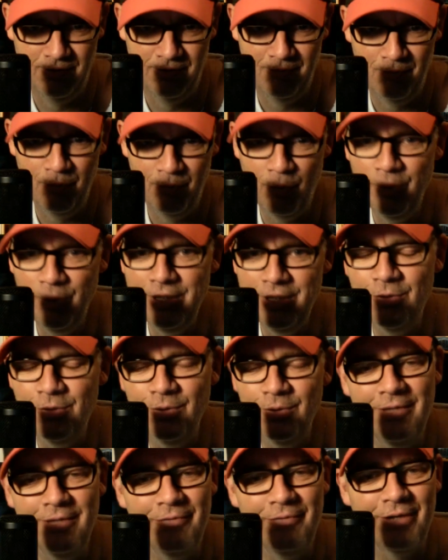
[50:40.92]
but we don't
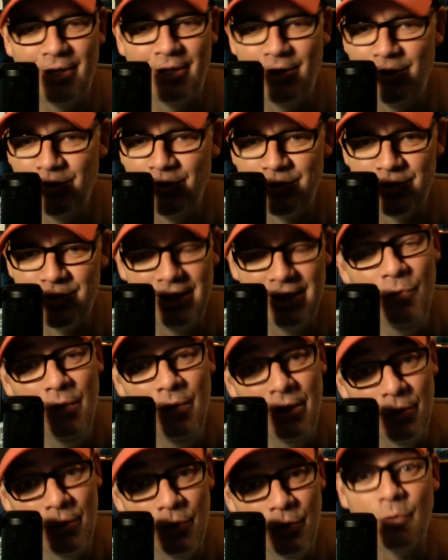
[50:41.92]
live in a culture. You want to
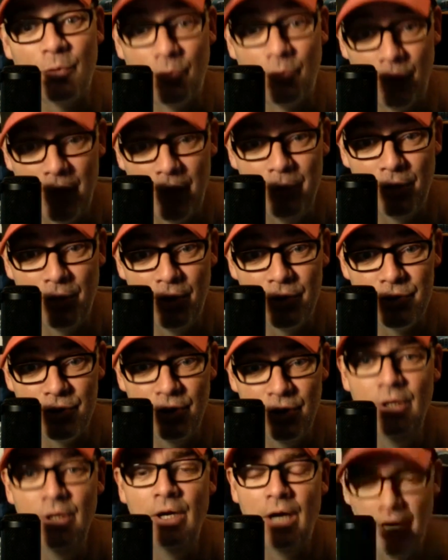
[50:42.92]
go to a rape culture?
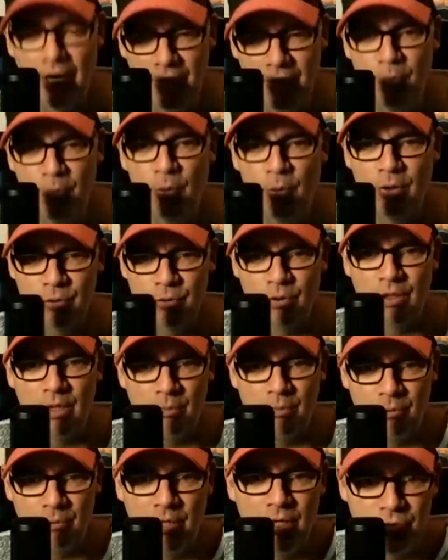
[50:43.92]
I can point to a
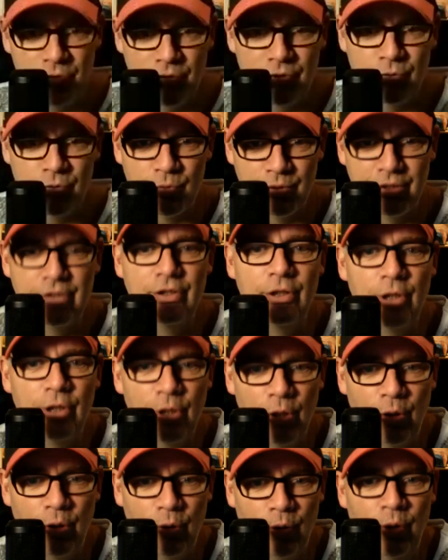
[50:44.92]
couple countries where you can
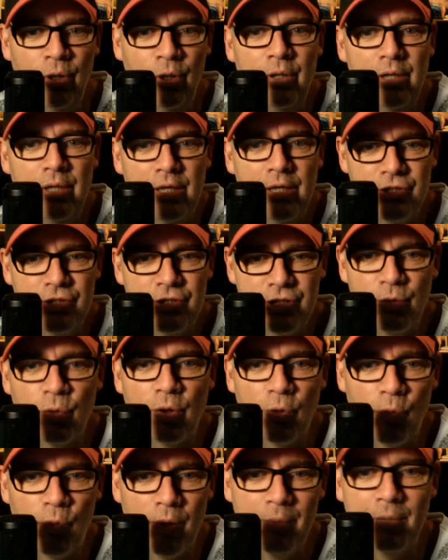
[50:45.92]
go mm-hmm. and see mm-hmm. where
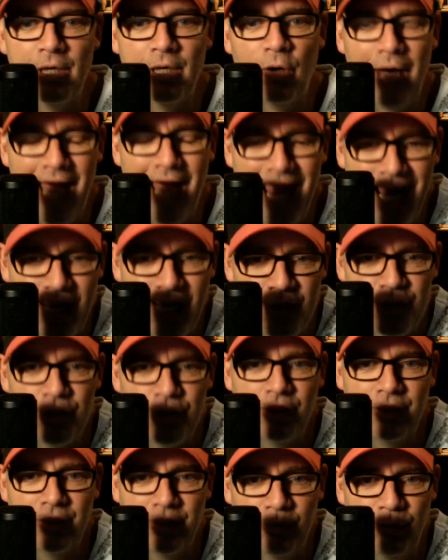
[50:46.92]
women are
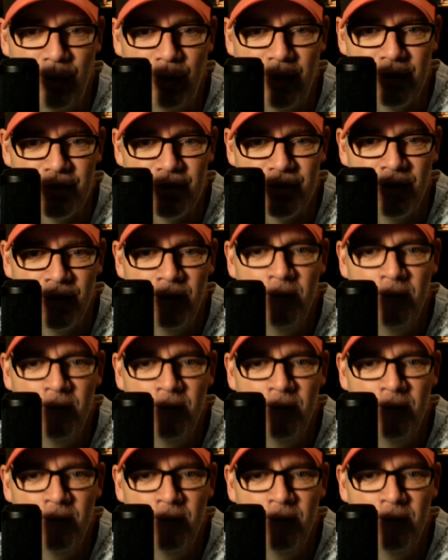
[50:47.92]
actually oppressed.